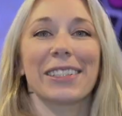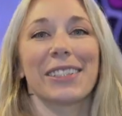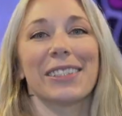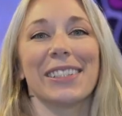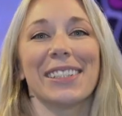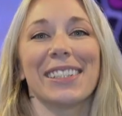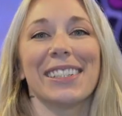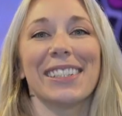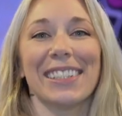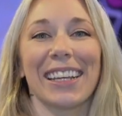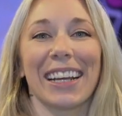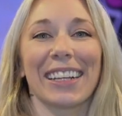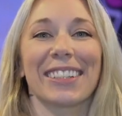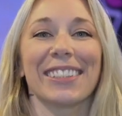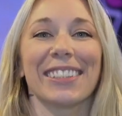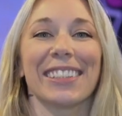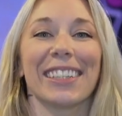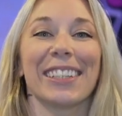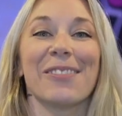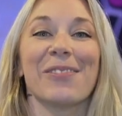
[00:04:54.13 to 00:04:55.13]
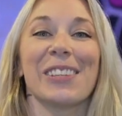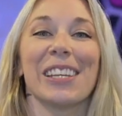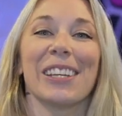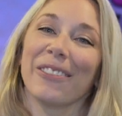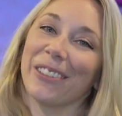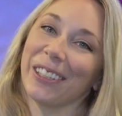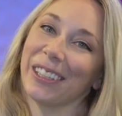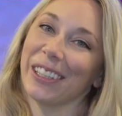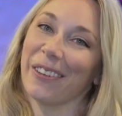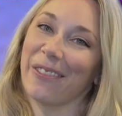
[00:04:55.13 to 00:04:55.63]
So this is actually going to be a
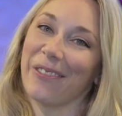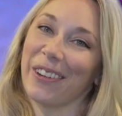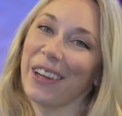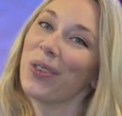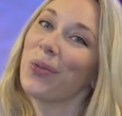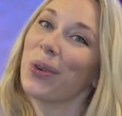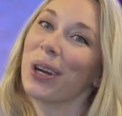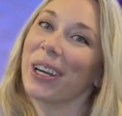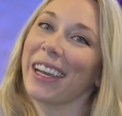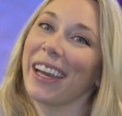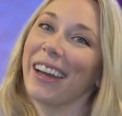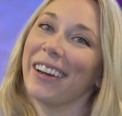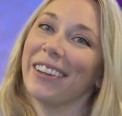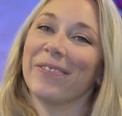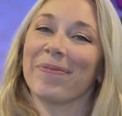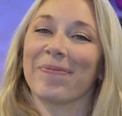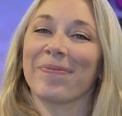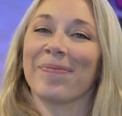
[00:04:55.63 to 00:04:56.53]
really fun workout.